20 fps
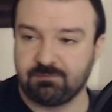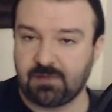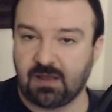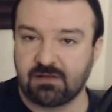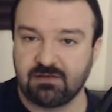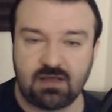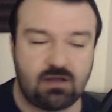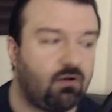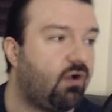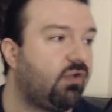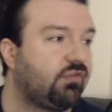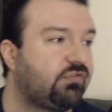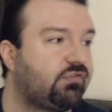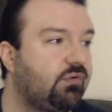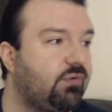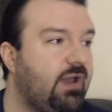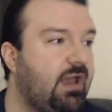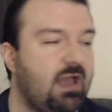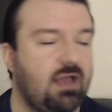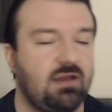they
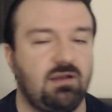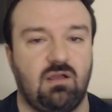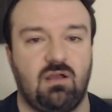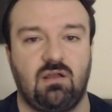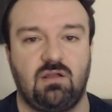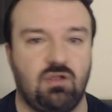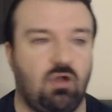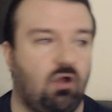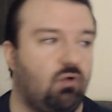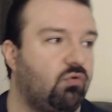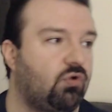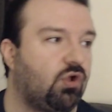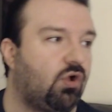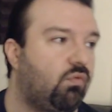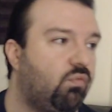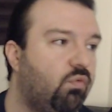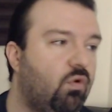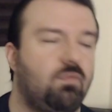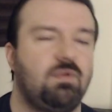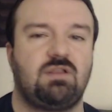also had a, a, a
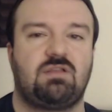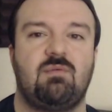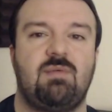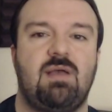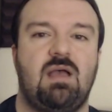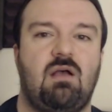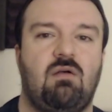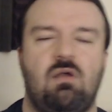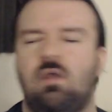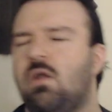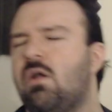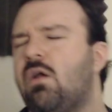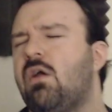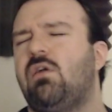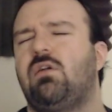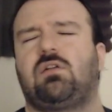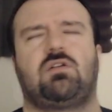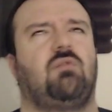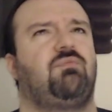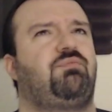woman come out
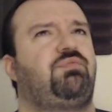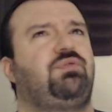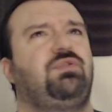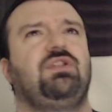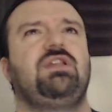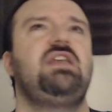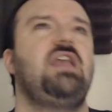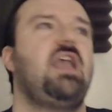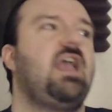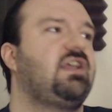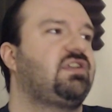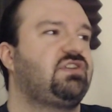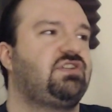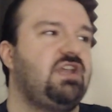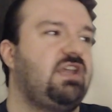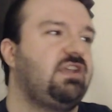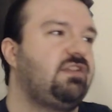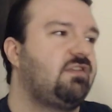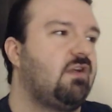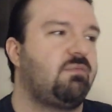complete
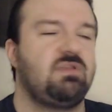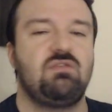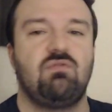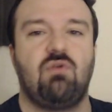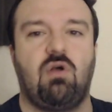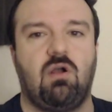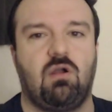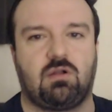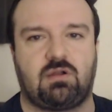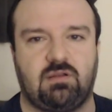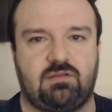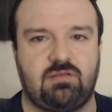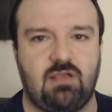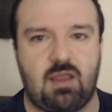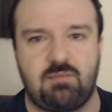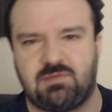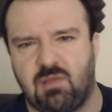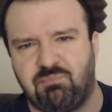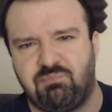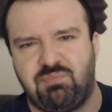SJW
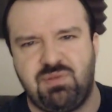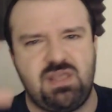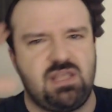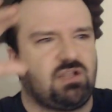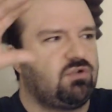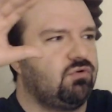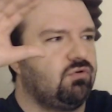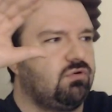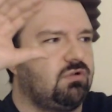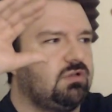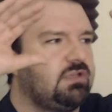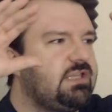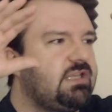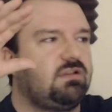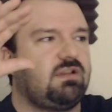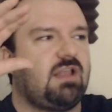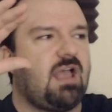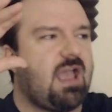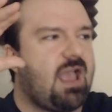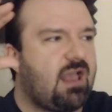archetype. The big googly
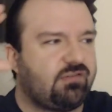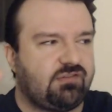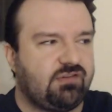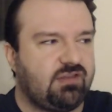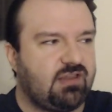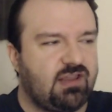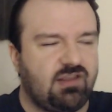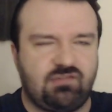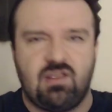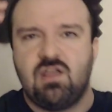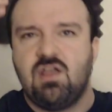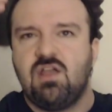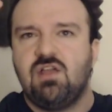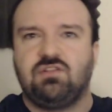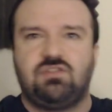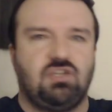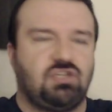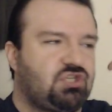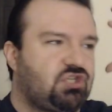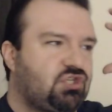glasses,
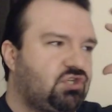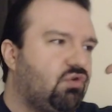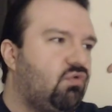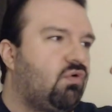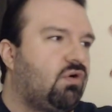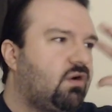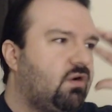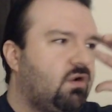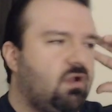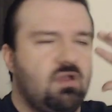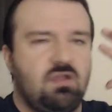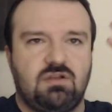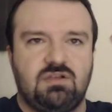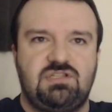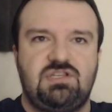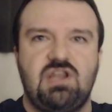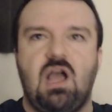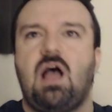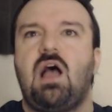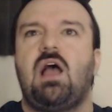the short
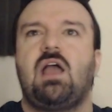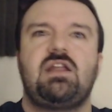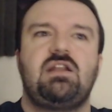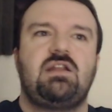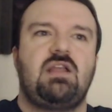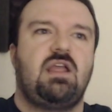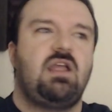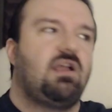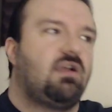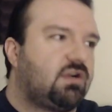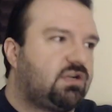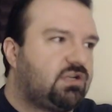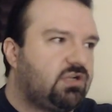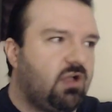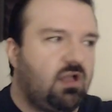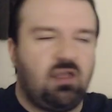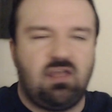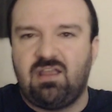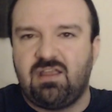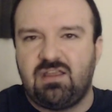dyed
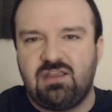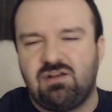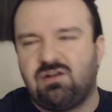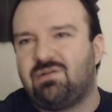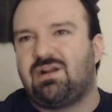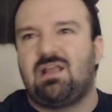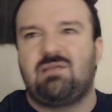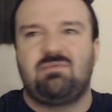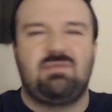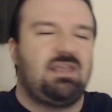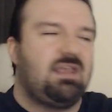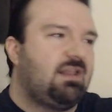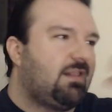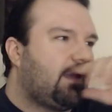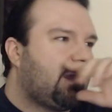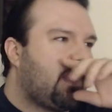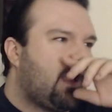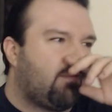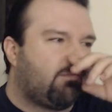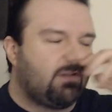haircut, you know what I mean?
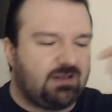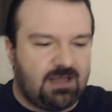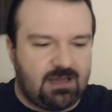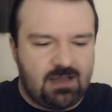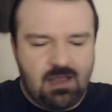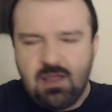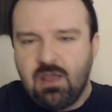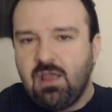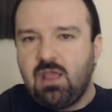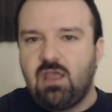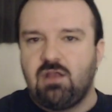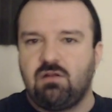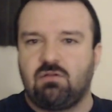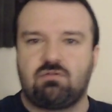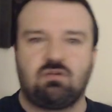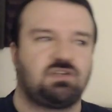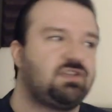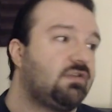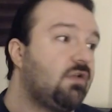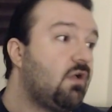Like everything. And of
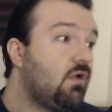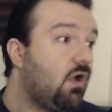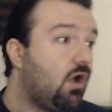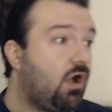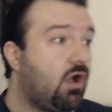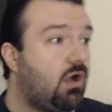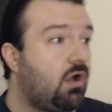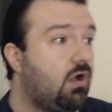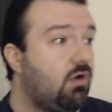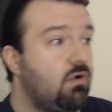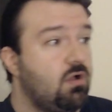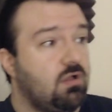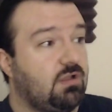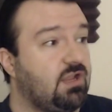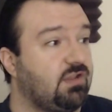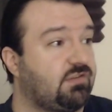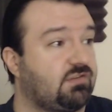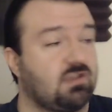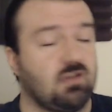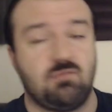course, it's, oh,
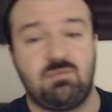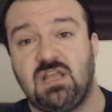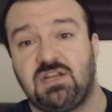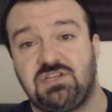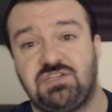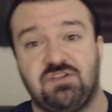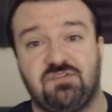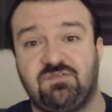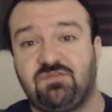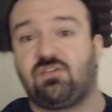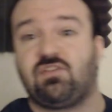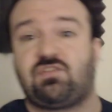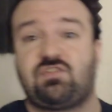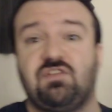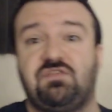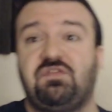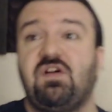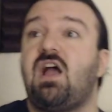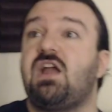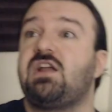it's going to be a
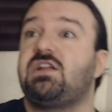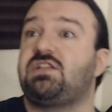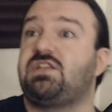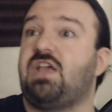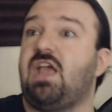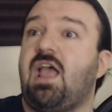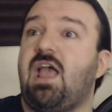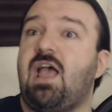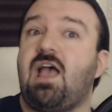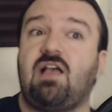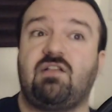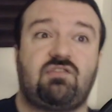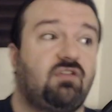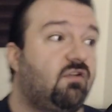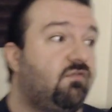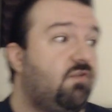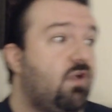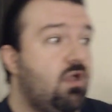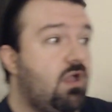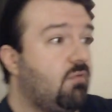diversified cast
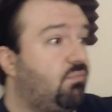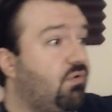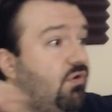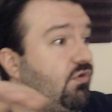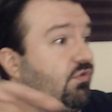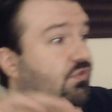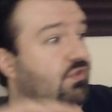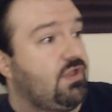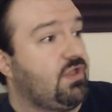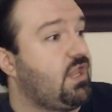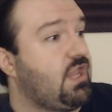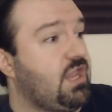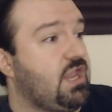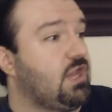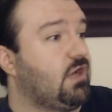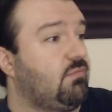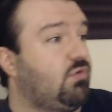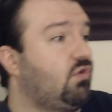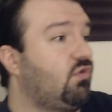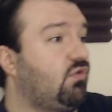of both
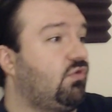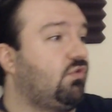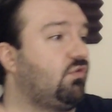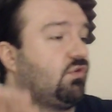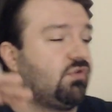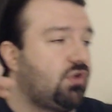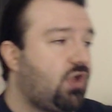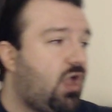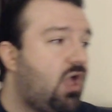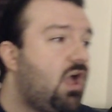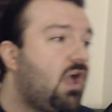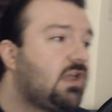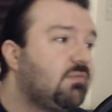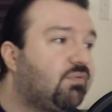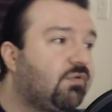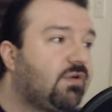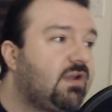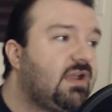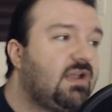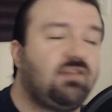animal
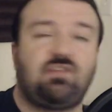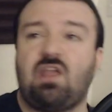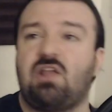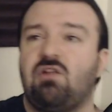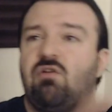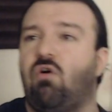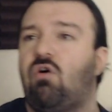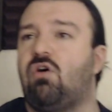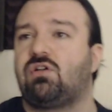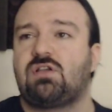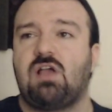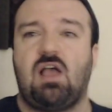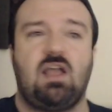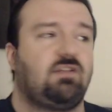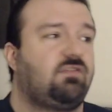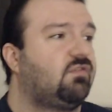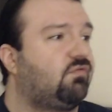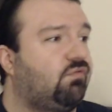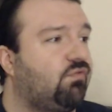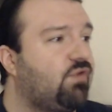hybrids and all
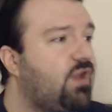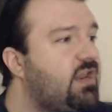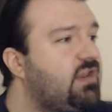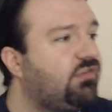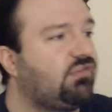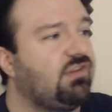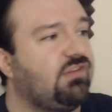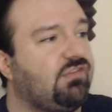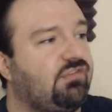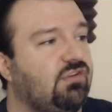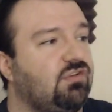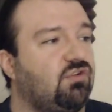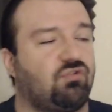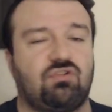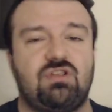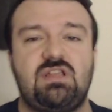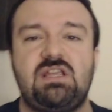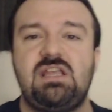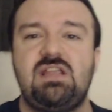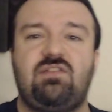kinds of races and
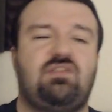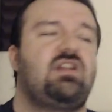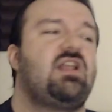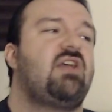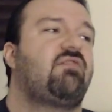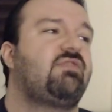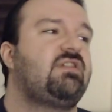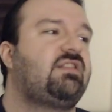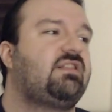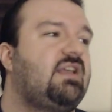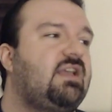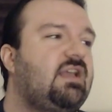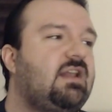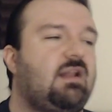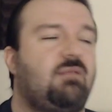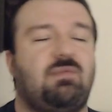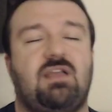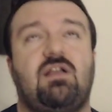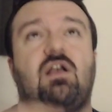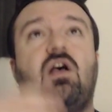creeds and everything. And
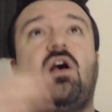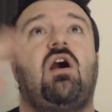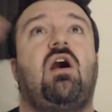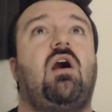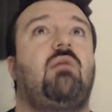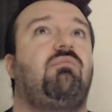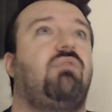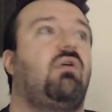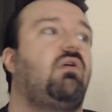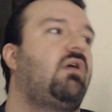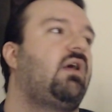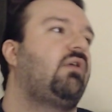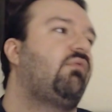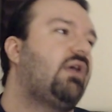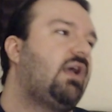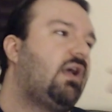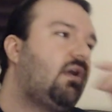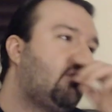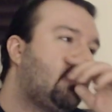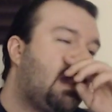I'm like, oh boy,
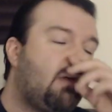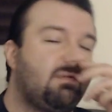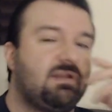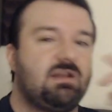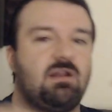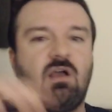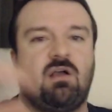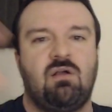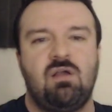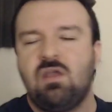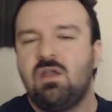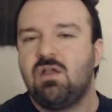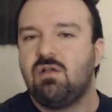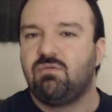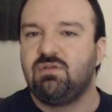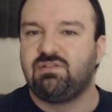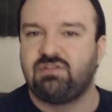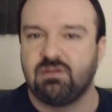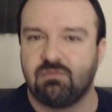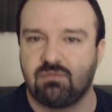well, now we know.
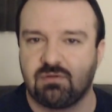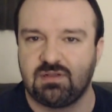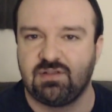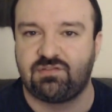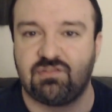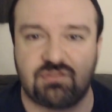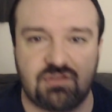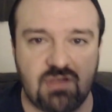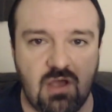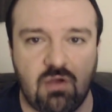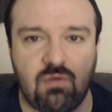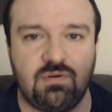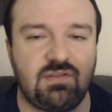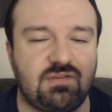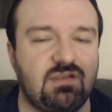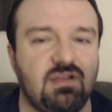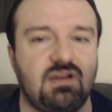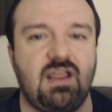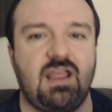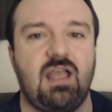We see where this is going. It's
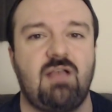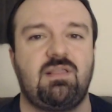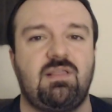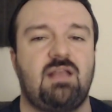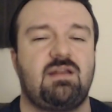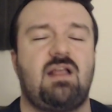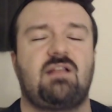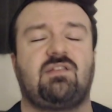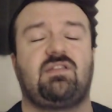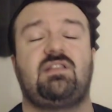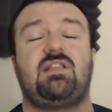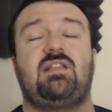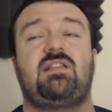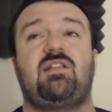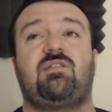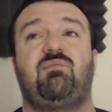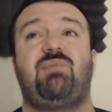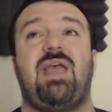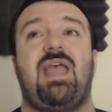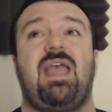going to have that. Not to say that
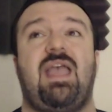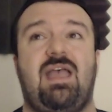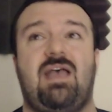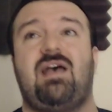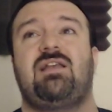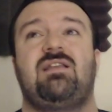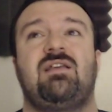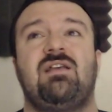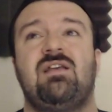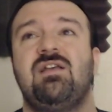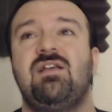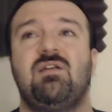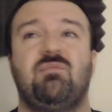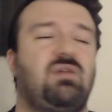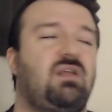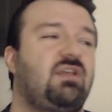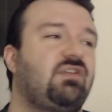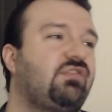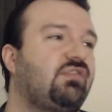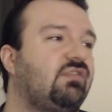that's bad,
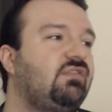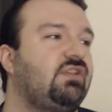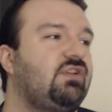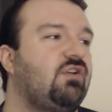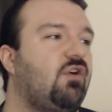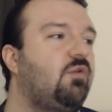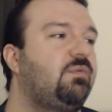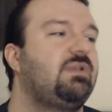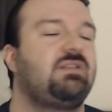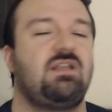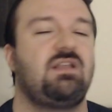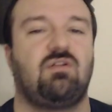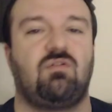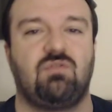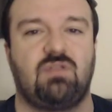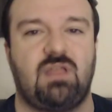but I certainly hope that they don't